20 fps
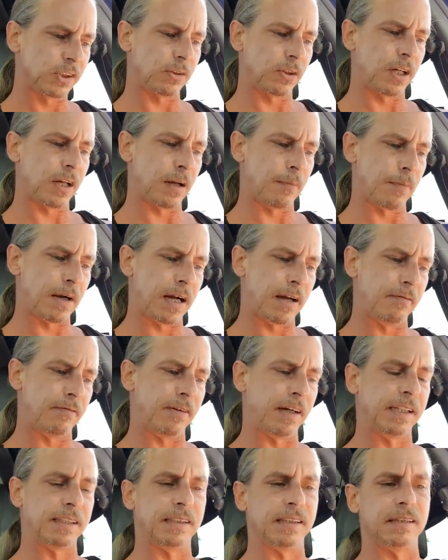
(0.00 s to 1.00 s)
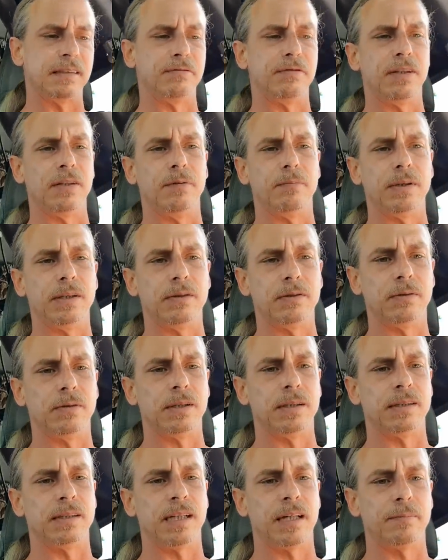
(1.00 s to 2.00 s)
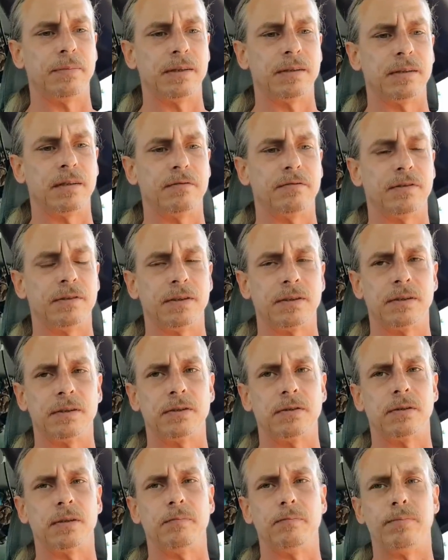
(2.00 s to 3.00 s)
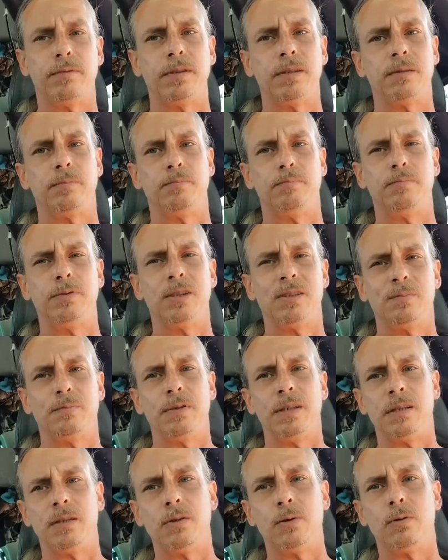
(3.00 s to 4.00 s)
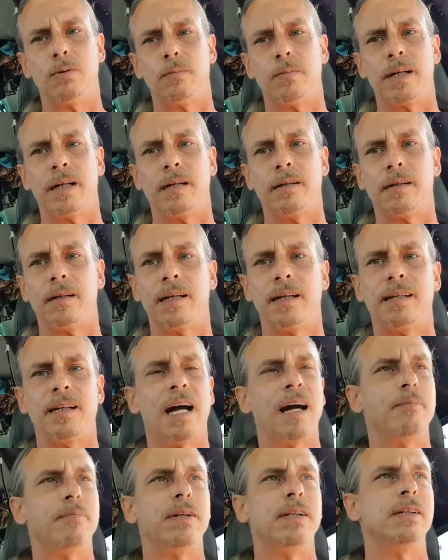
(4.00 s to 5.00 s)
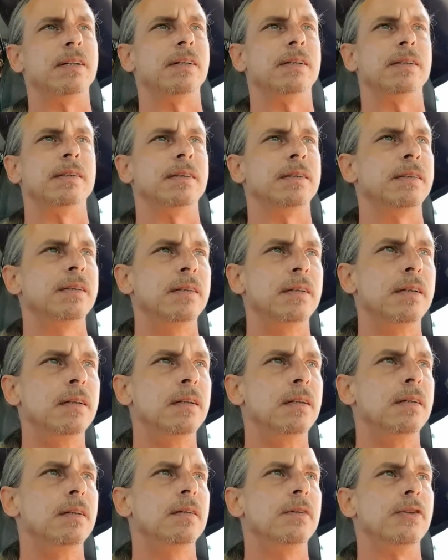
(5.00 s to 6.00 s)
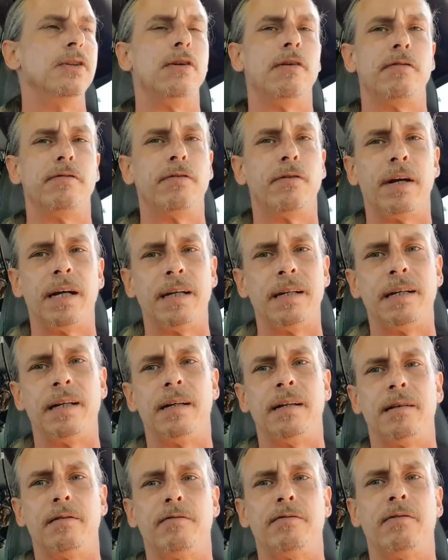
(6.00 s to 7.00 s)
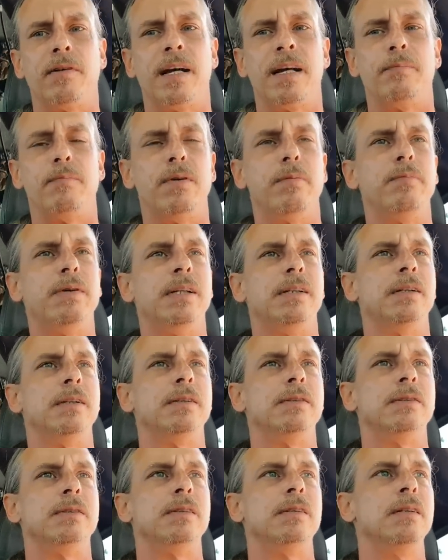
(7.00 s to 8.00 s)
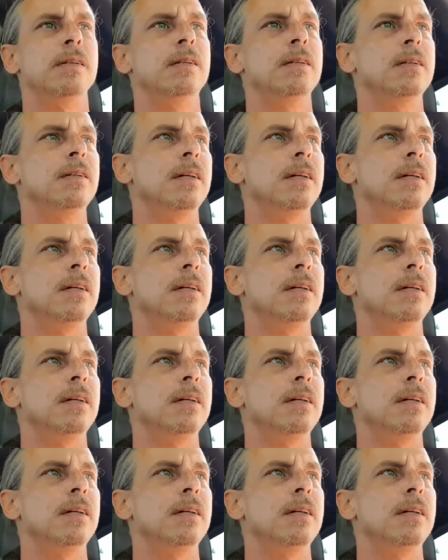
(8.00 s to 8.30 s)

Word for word: so yeah, my advice is if you're gonna be doing this type of stuff on the street, just just be cool, man, and not because you're afraid to get in a fight, but because